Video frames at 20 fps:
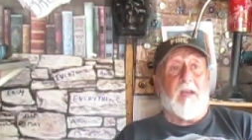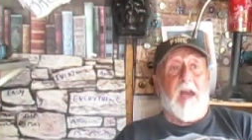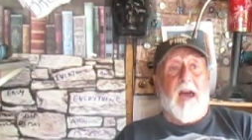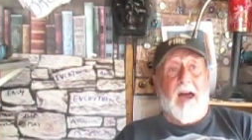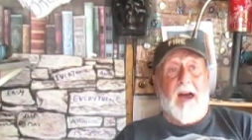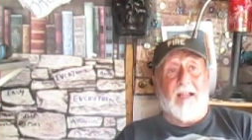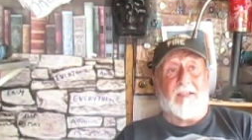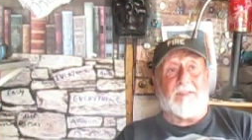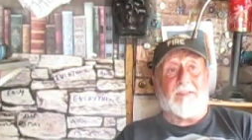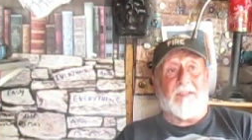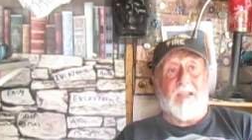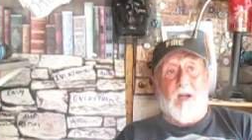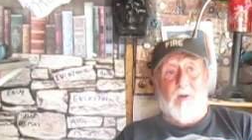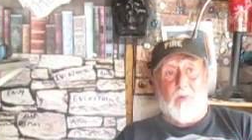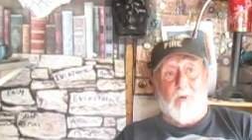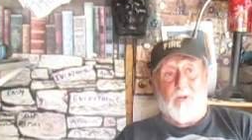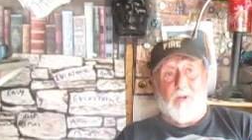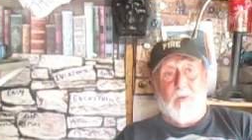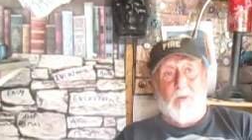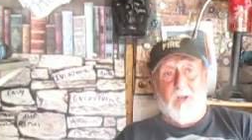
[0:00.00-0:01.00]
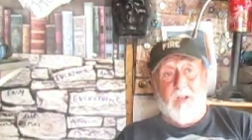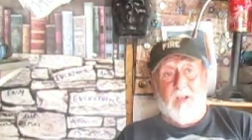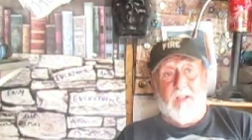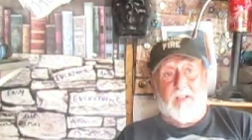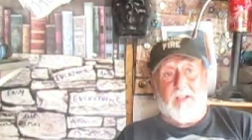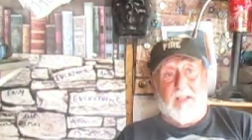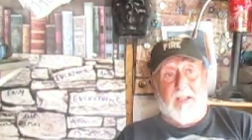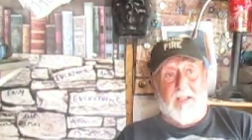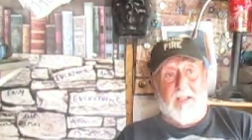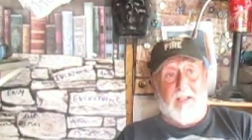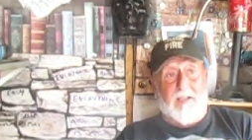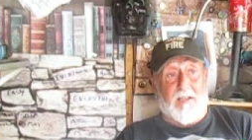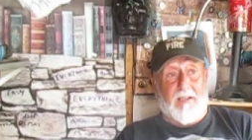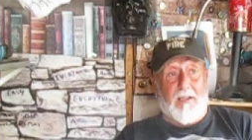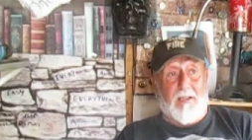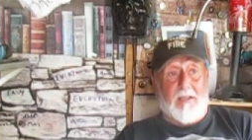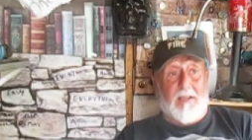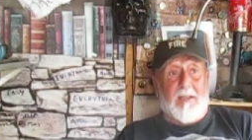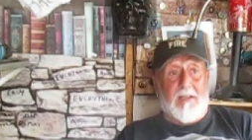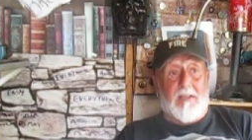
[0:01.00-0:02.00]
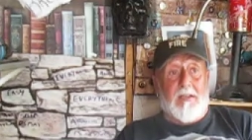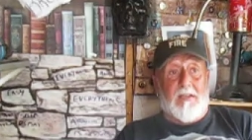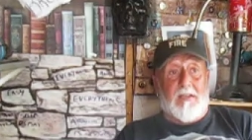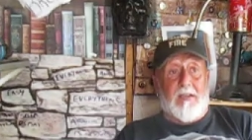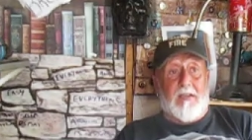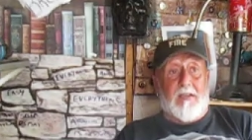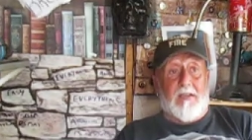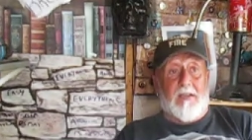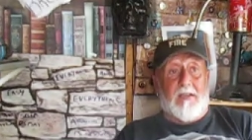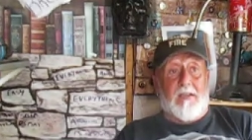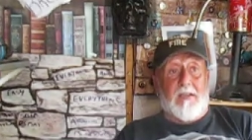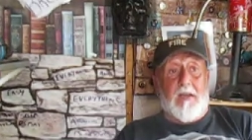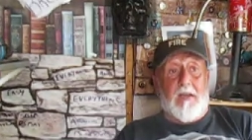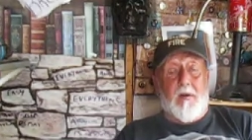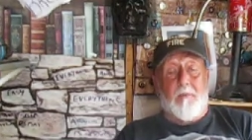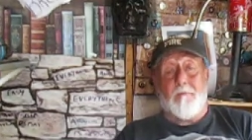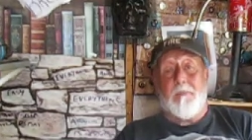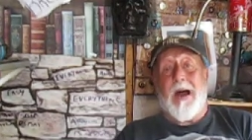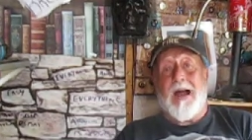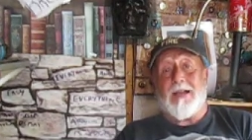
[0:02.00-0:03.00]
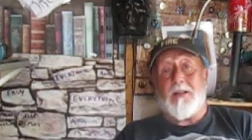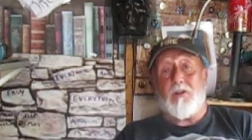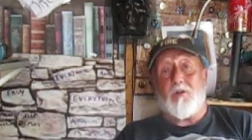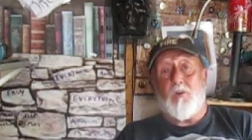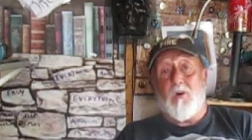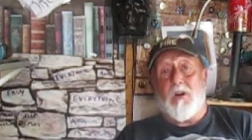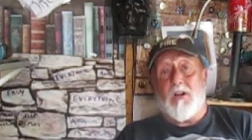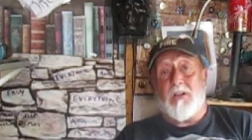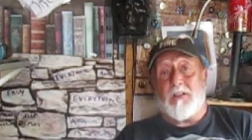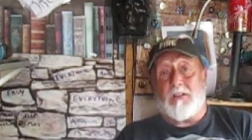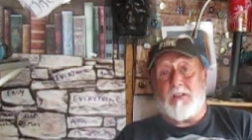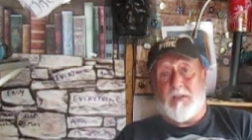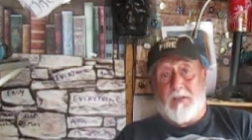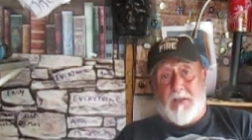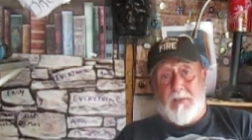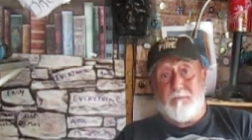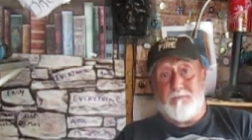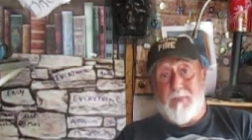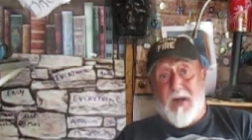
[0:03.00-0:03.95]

and I was working a bank worker in